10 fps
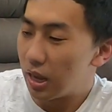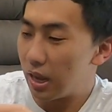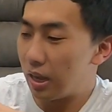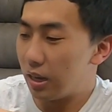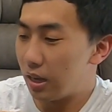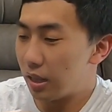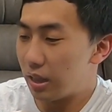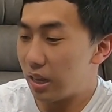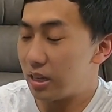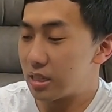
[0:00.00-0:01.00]
and
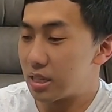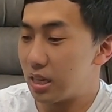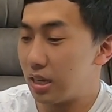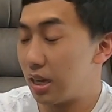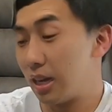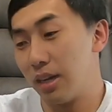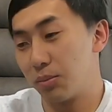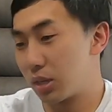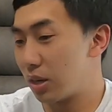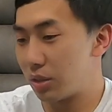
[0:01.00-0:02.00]
that is,
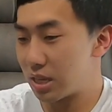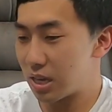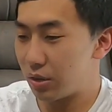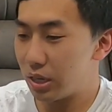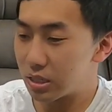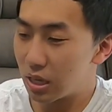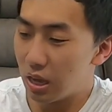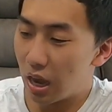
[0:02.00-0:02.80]
you know, that's how it is.